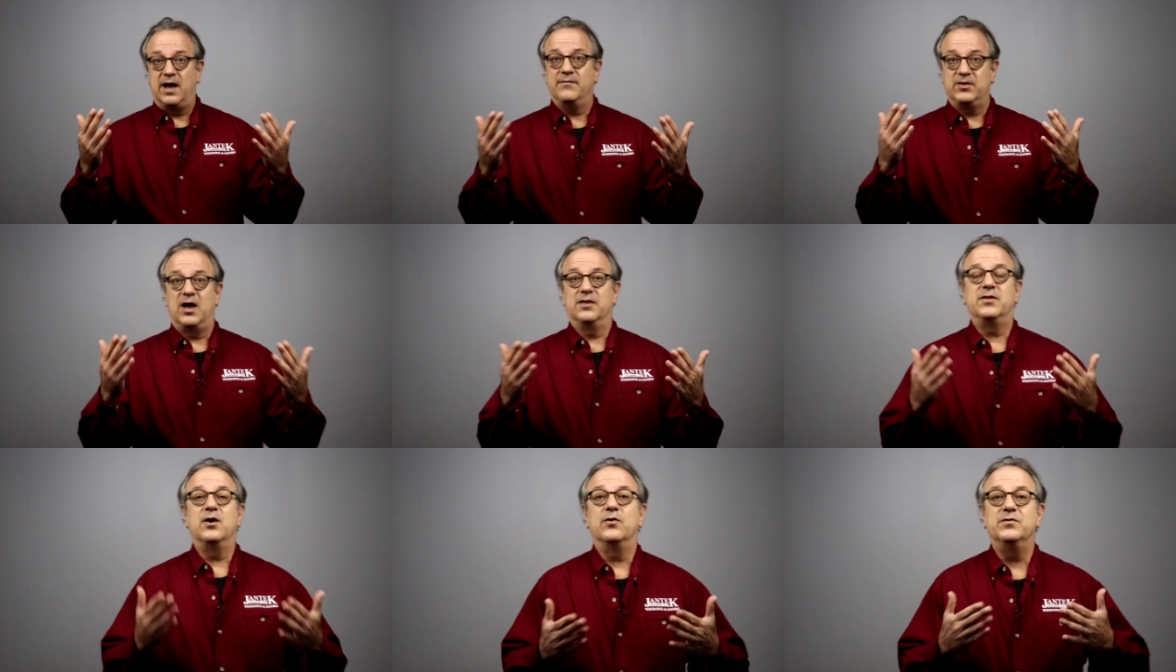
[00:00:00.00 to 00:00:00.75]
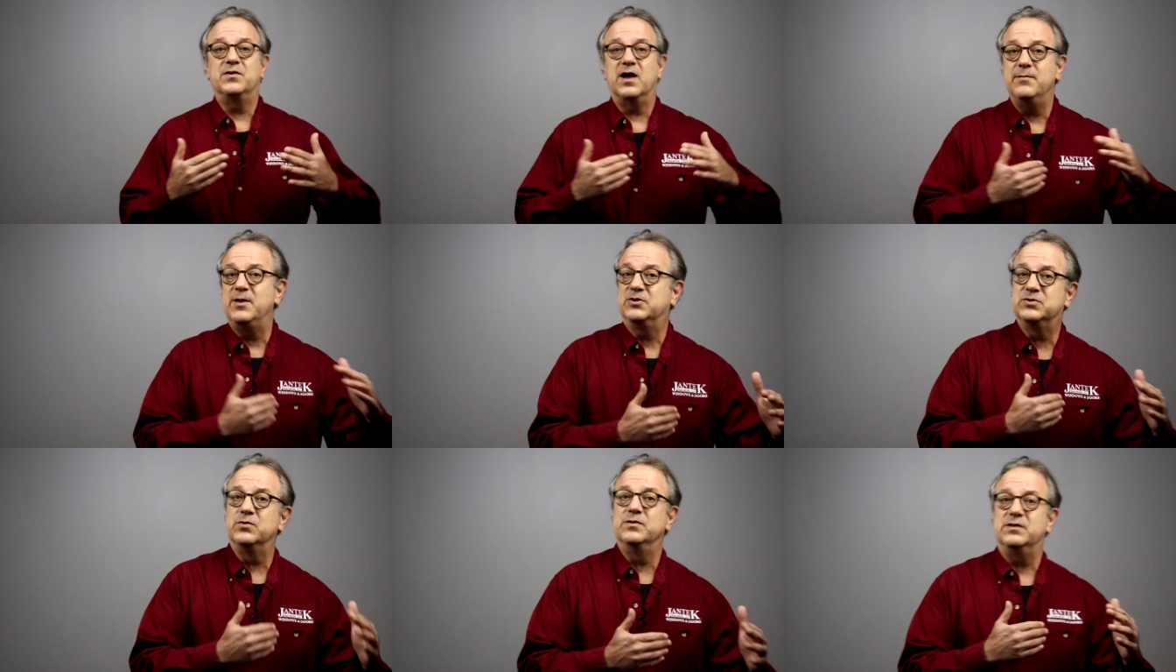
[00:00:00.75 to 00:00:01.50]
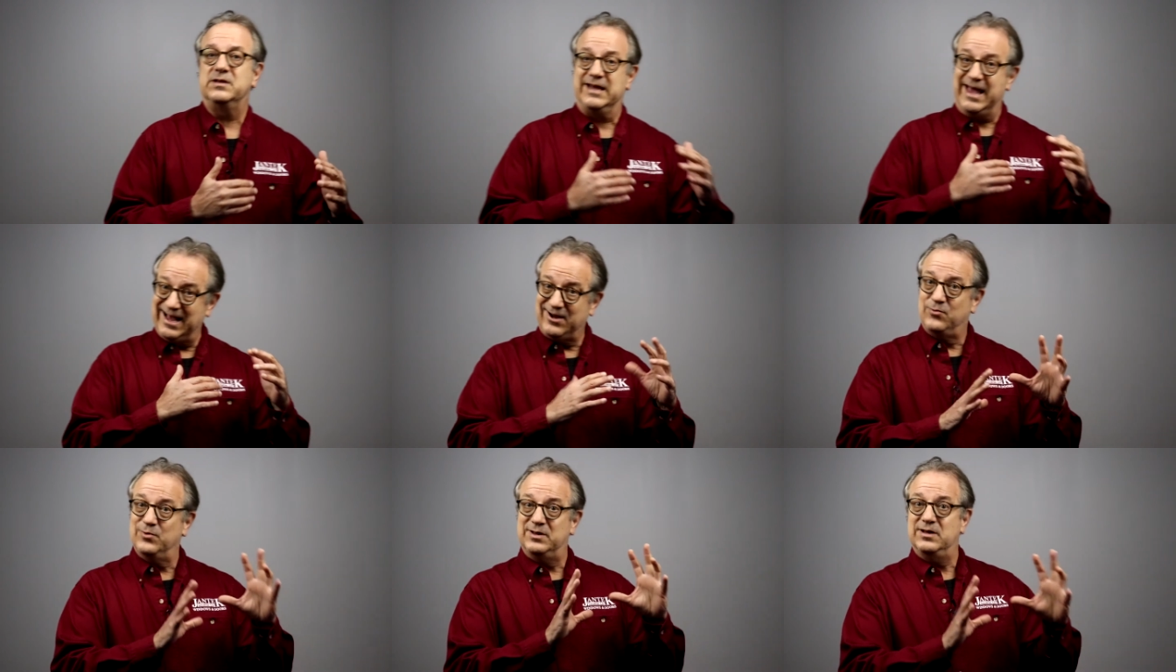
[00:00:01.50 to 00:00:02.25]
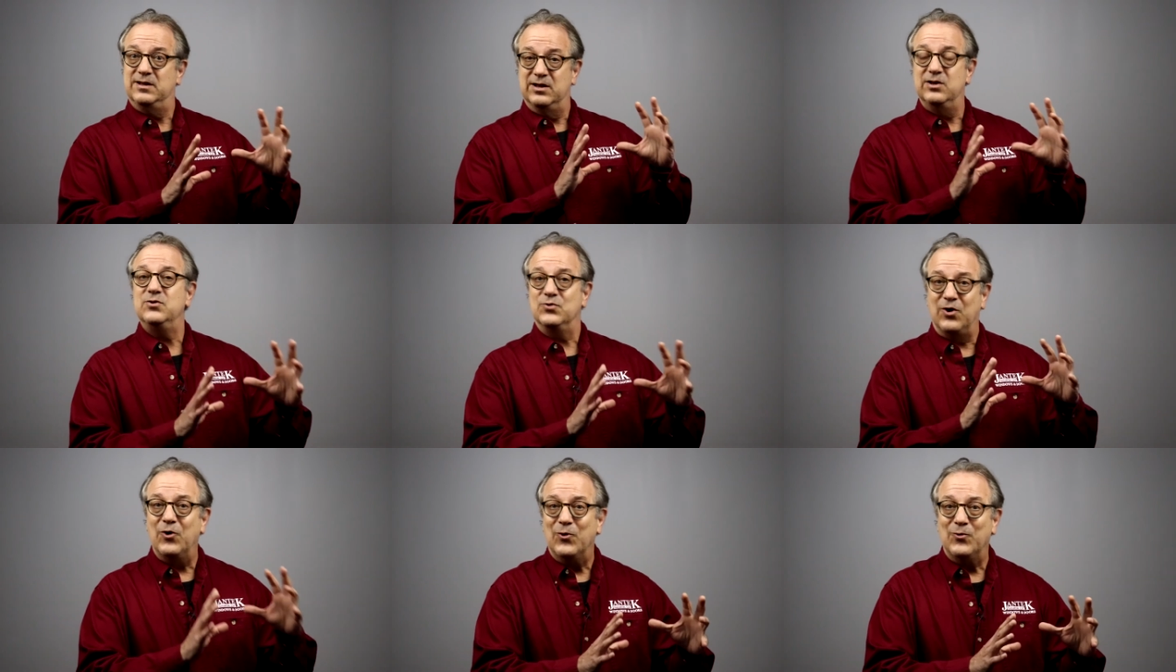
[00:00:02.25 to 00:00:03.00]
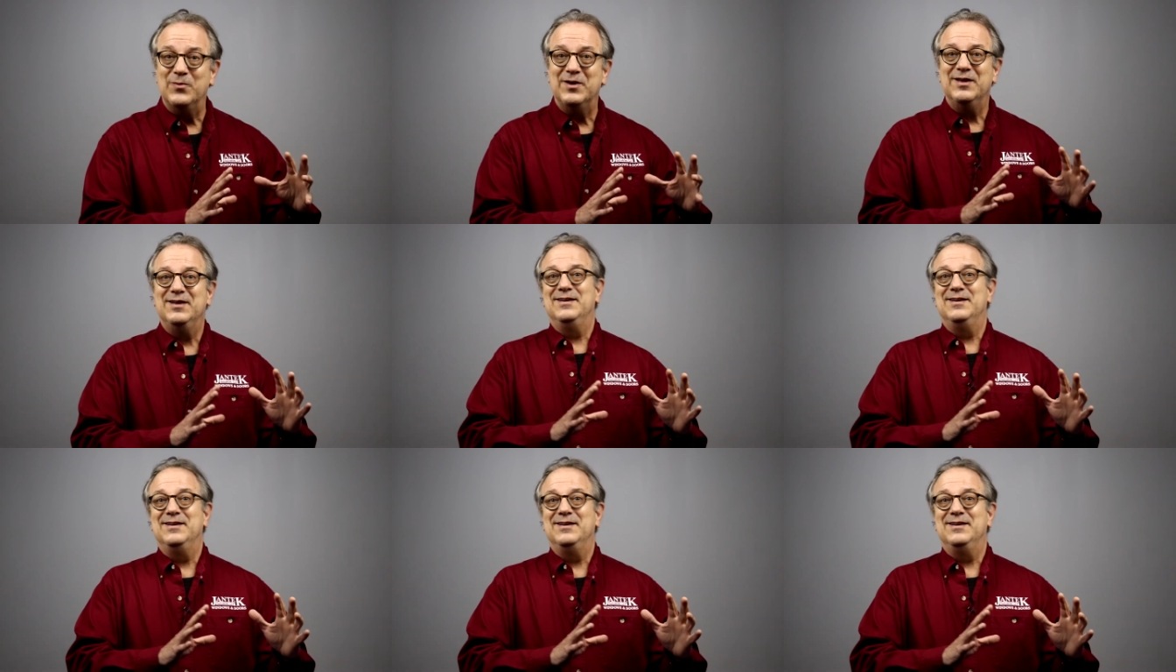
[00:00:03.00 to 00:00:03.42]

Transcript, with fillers: caveat there is you got to make sure that the equity in your home